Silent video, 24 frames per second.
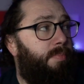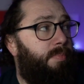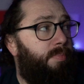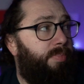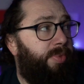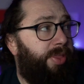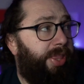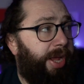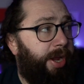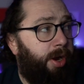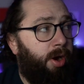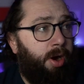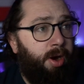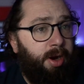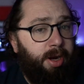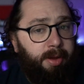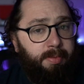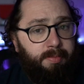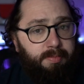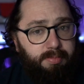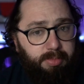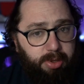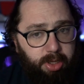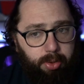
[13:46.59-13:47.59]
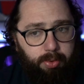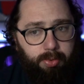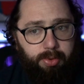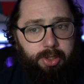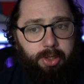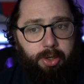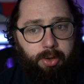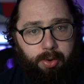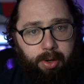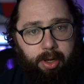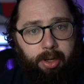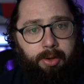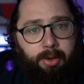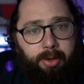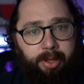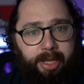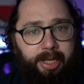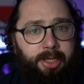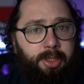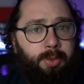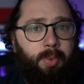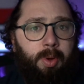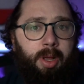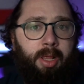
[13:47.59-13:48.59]
They are immune to critical
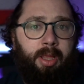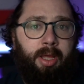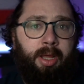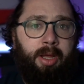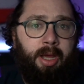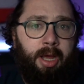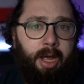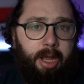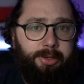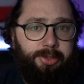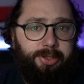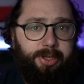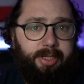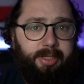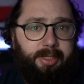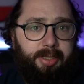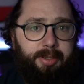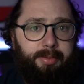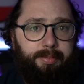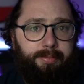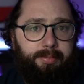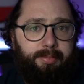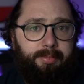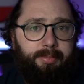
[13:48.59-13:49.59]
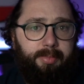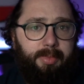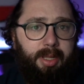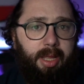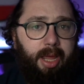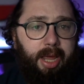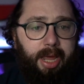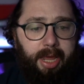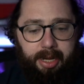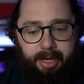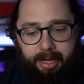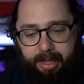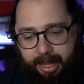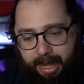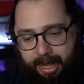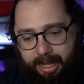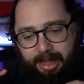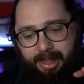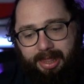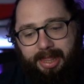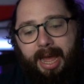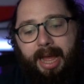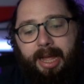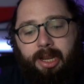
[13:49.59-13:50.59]
hits while unconscious. And
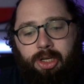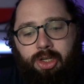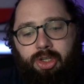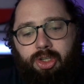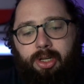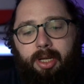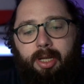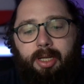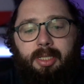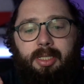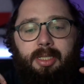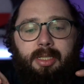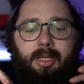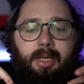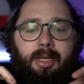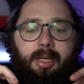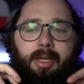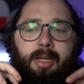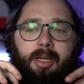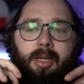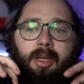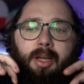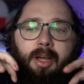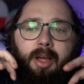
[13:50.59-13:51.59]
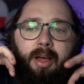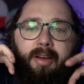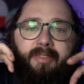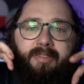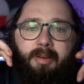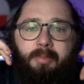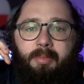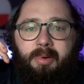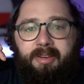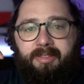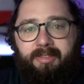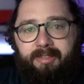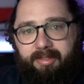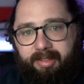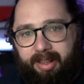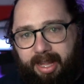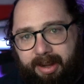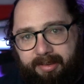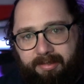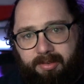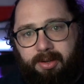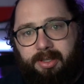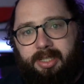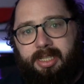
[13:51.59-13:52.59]
that just, from a
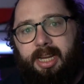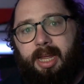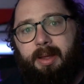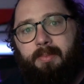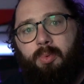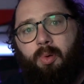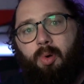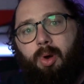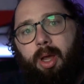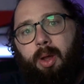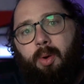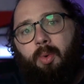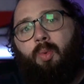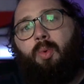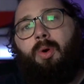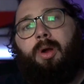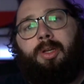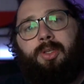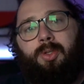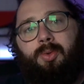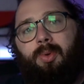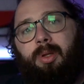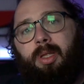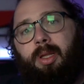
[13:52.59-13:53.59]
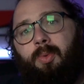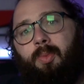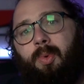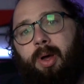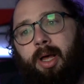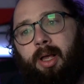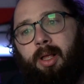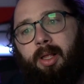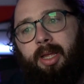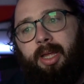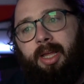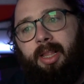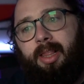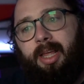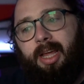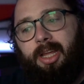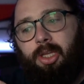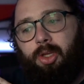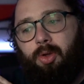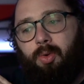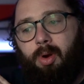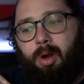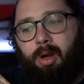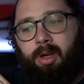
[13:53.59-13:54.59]
flavor standpoint, works really well in that
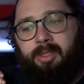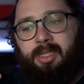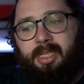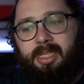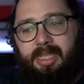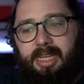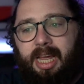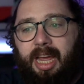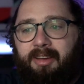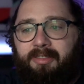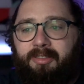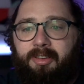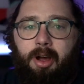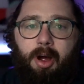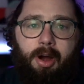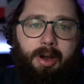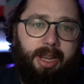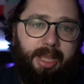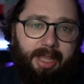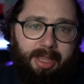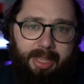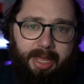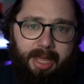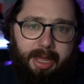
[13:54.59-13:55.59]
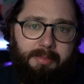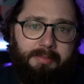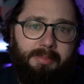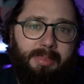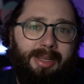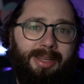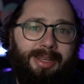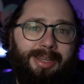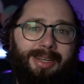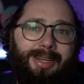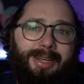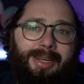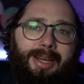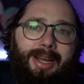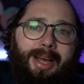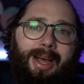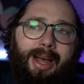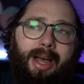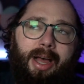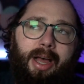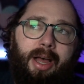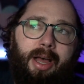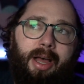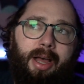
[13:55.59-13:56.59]
you are safeguarding them.
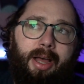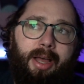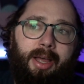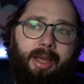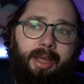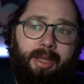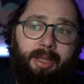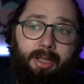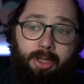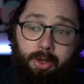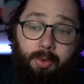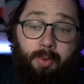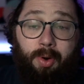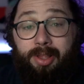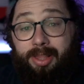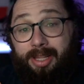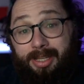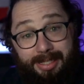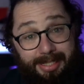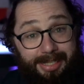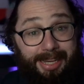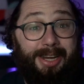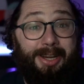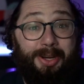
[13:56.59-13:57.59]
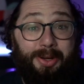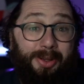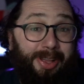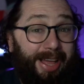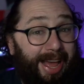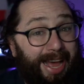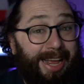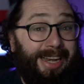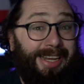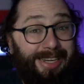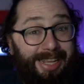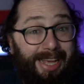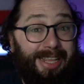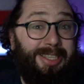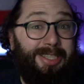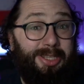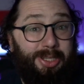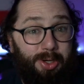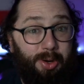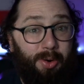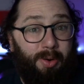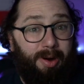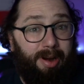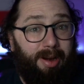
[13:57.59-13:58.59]
You are the Sentinel at Death's
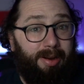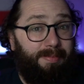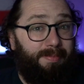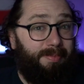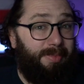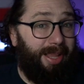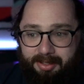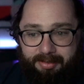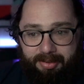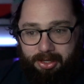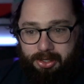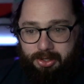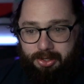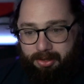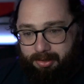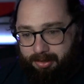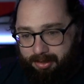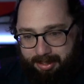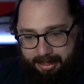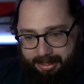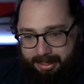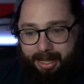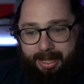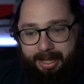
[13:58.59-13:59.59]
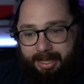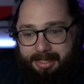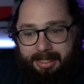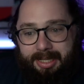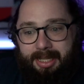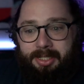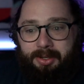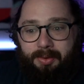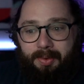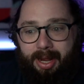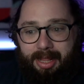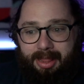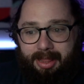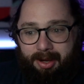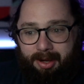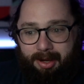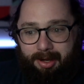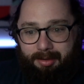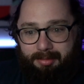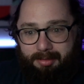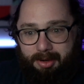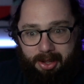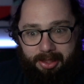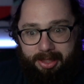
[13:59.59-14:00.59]
Door. Class featured, it says it right
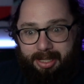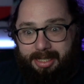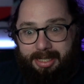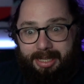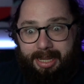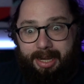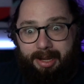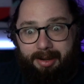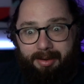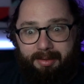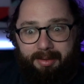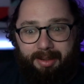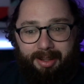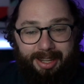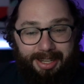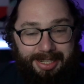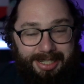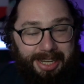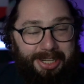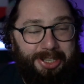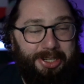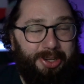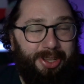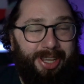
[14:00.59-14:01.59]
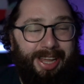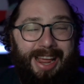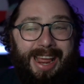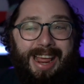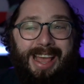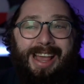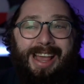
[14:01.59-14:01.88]
there on the tin, essentially.